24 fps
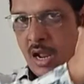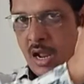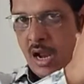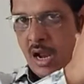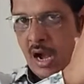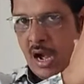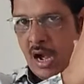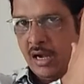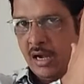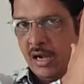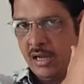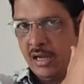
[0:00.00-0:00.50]

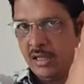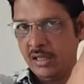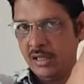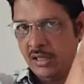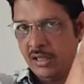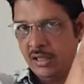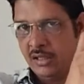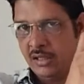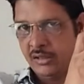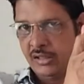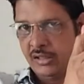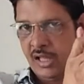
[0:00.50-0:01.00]
and
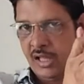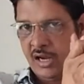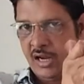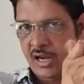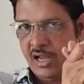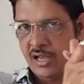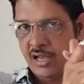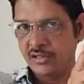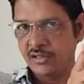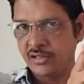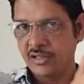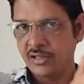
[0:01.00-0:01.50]
there
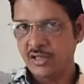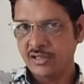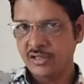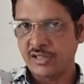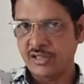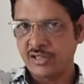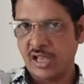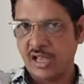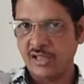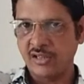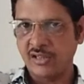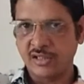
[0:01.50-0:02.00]
is
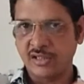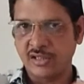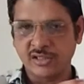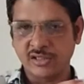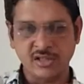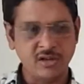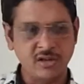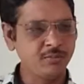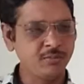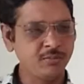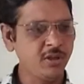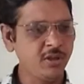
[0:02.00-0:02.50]
size
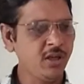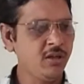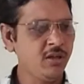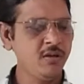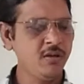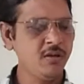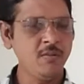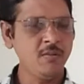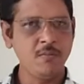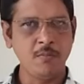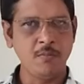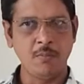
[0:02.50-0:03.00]
reduction of the
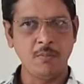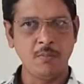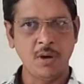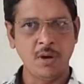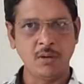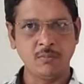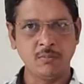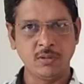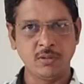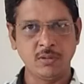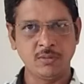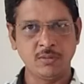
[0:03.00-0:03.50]

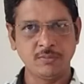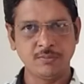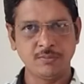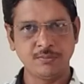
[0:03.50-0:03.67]
bulb.